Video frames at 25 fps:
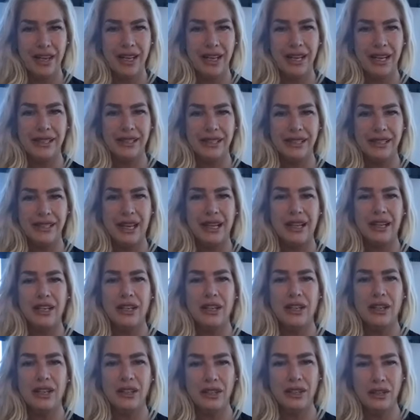It's
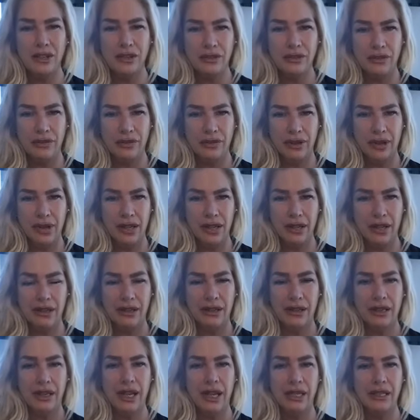setting you free.
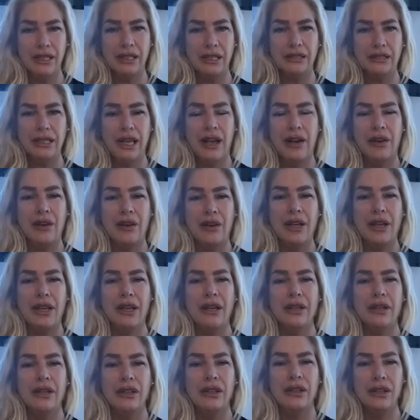It's
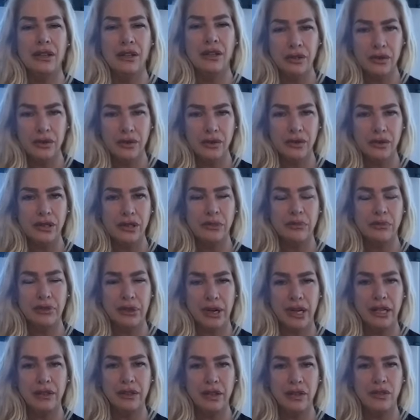allowing you to
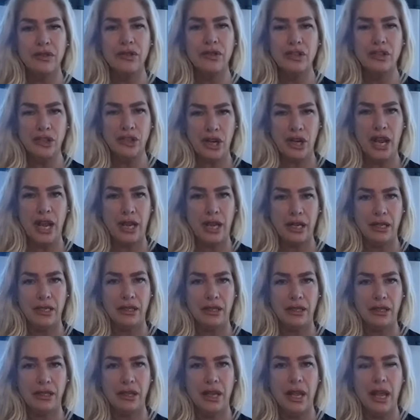break those
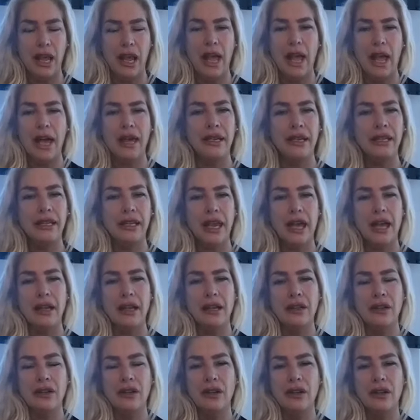chains. And
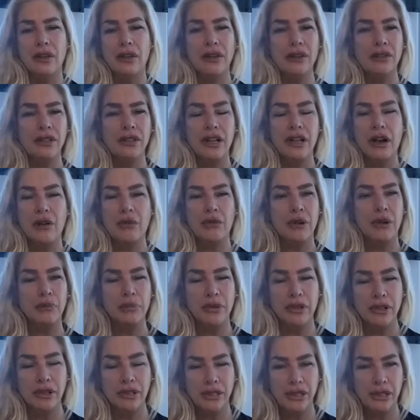again, there's not one
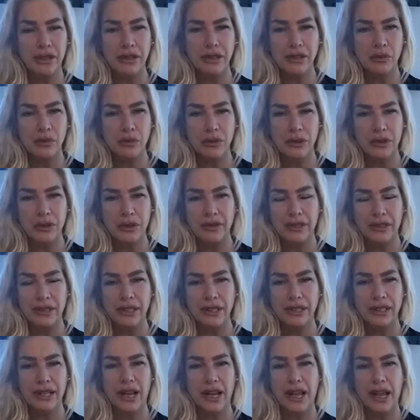person in this world that
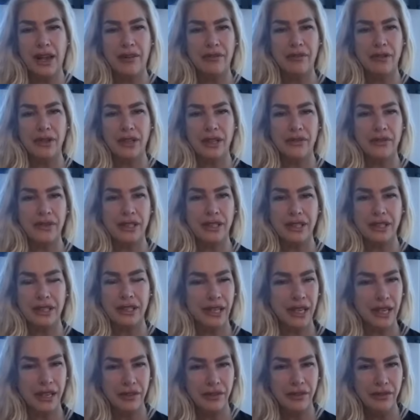does not have forgiveness to
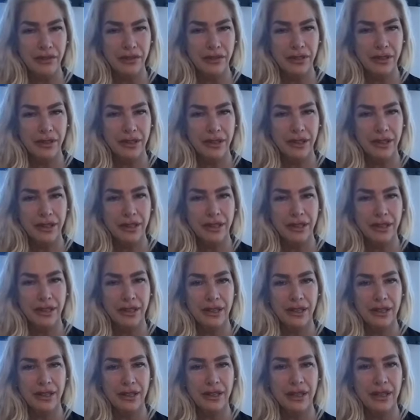give. And
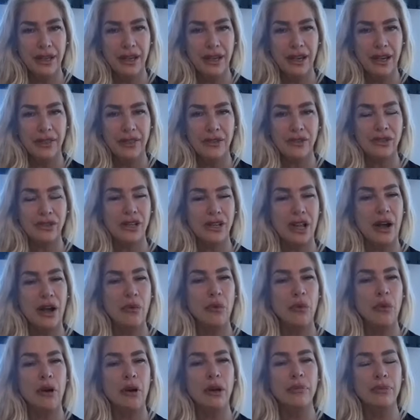there's not
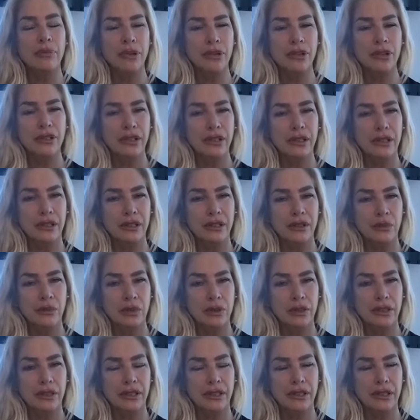one person in this
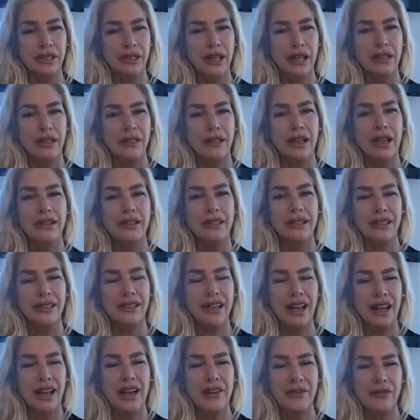world that does
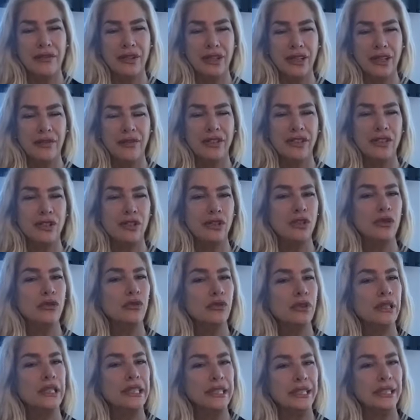not have forgiveness to
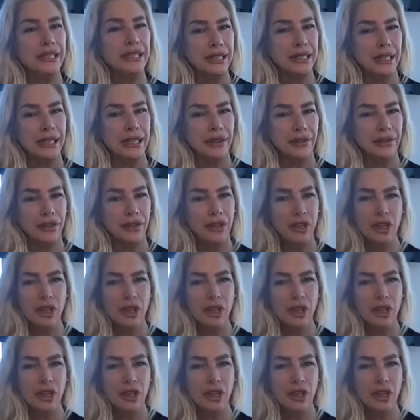receive.